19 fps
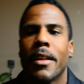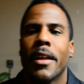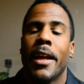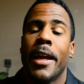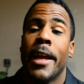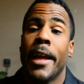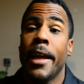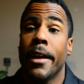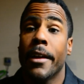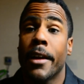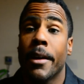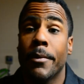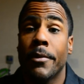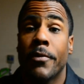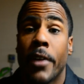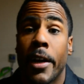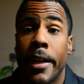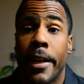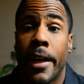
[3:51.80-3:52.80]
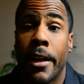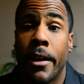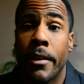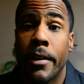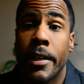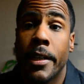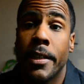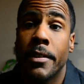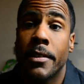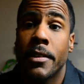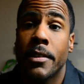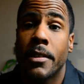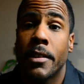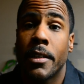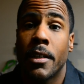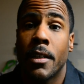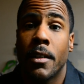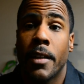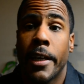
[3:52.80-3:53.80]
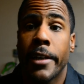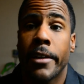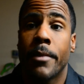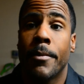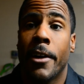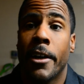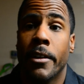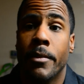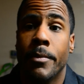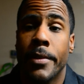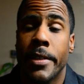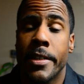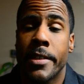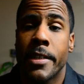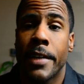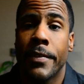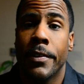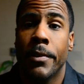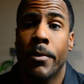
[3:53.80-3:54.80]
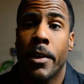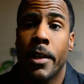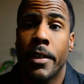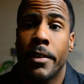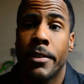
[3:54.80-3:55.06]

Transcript: and come to find out it's the later model B71.